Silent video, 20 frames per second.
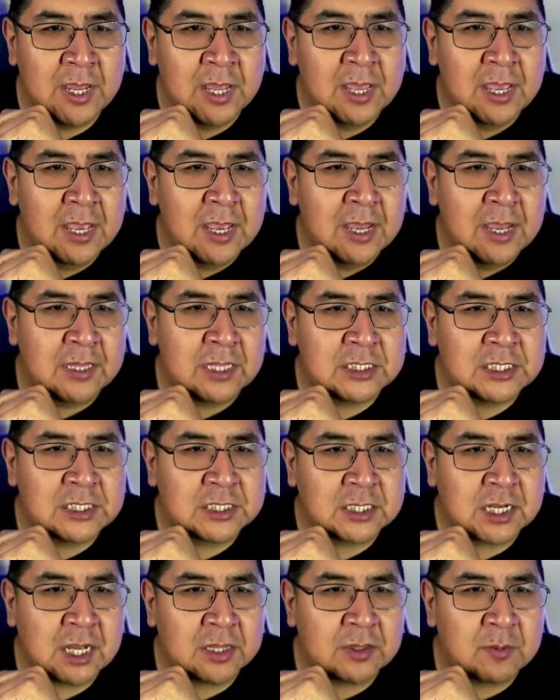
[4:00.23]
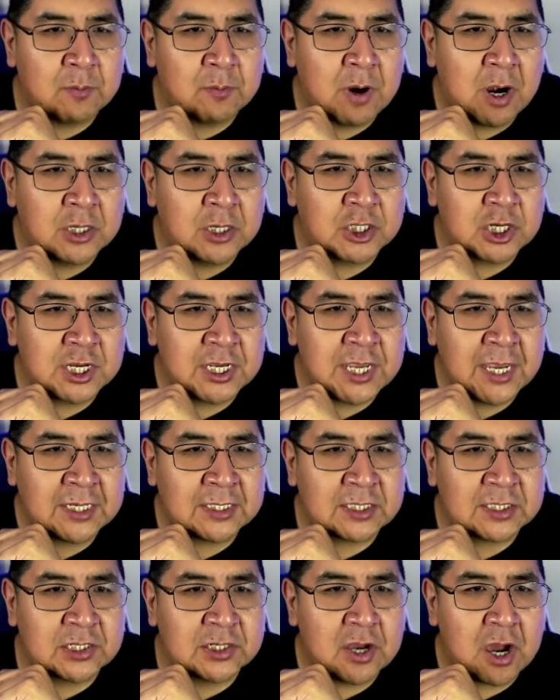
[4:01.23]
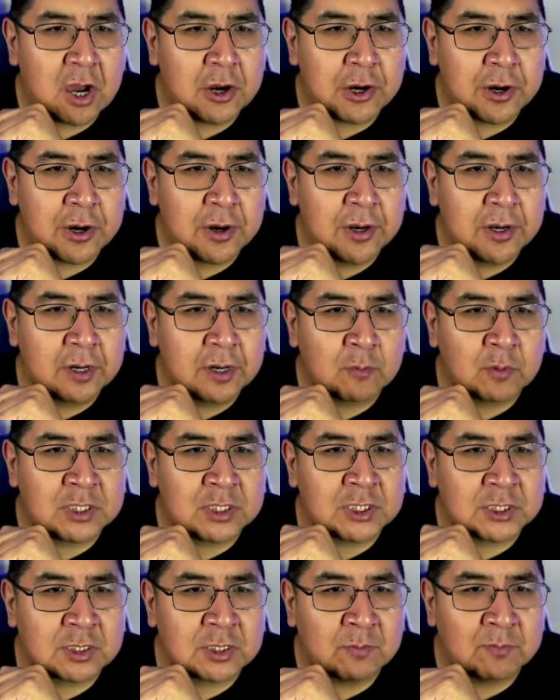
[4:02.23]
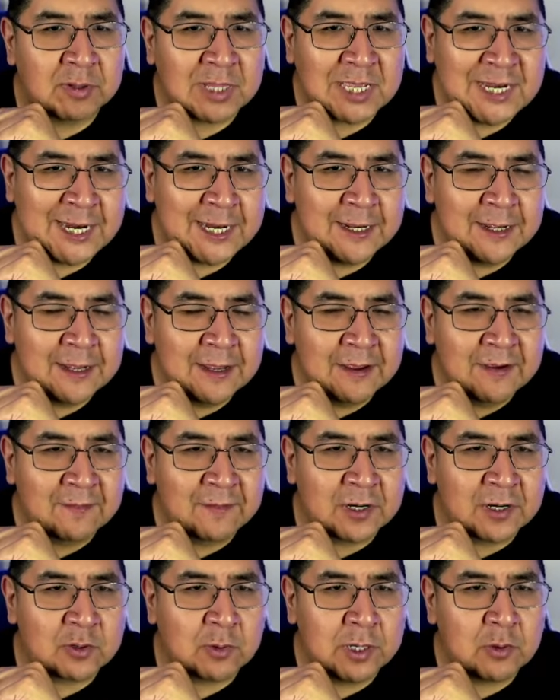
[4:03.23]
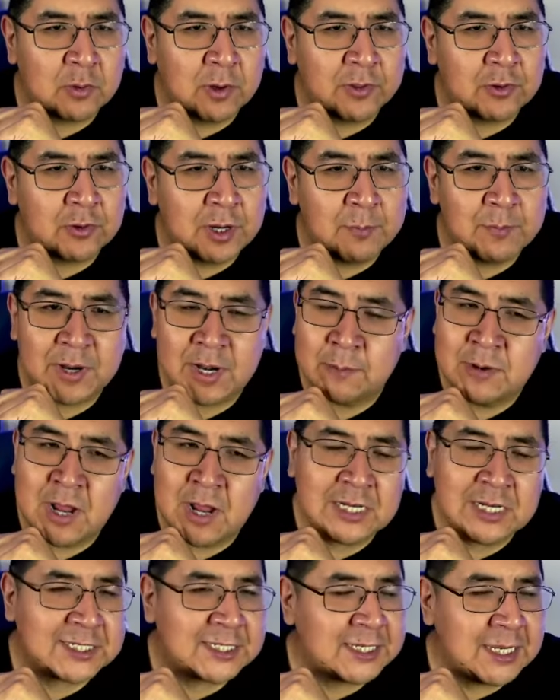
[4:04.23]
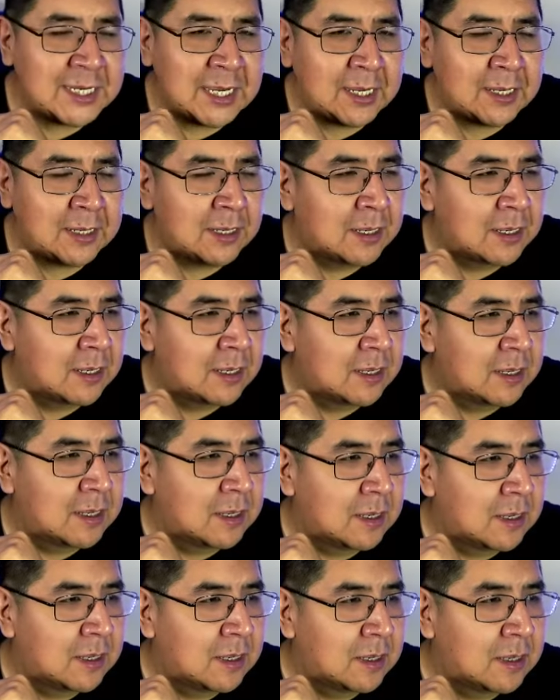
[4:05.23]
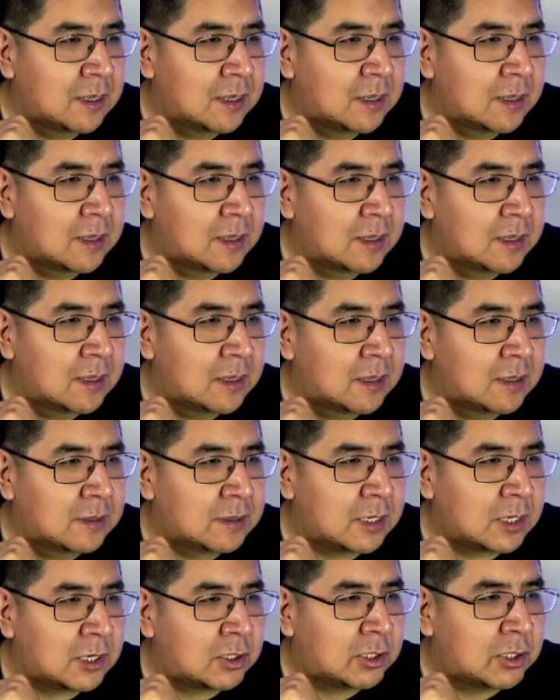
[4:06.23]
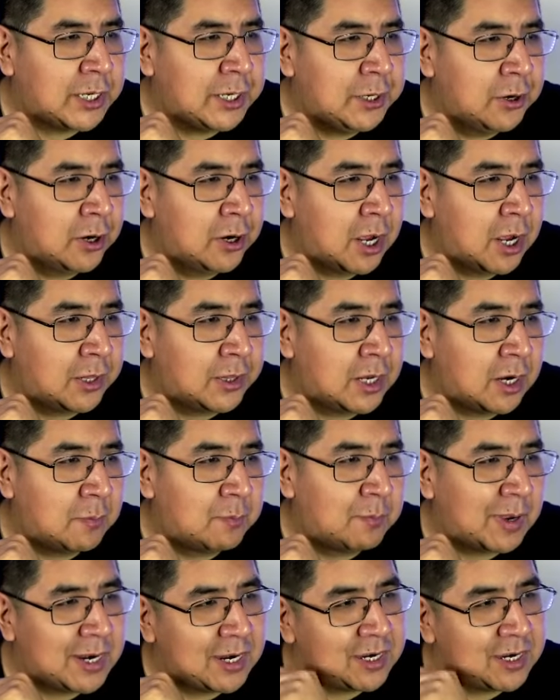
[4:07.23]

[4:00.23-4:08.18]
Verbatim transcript: And then she's got The Marsh King's Daughter, which is completed for twenty twenty-three, but I'm not seeing The Cleaner on there, but